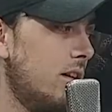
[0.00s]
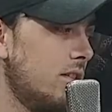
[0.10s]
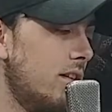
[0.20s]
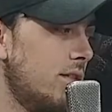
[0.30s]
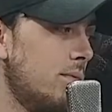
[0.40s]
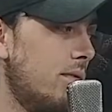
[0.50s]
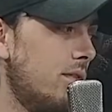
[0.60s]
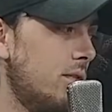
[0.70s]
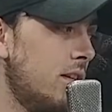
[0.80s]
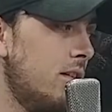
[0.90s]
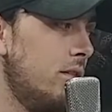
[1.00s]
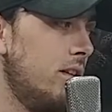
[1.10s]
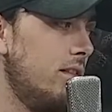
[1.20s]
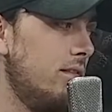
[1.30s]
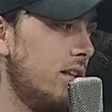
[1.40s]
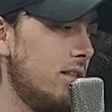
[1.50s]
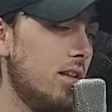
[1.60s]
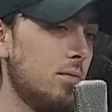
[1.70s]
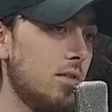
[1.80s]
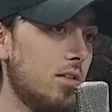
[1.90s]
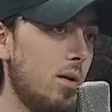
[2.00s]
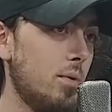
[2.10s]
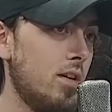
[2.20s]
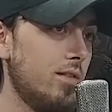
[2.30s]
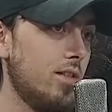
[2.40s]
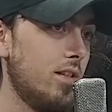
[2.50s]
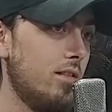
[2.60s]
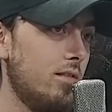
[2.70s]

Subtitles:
that we actually have some reviews now, and then this one's comprehensive as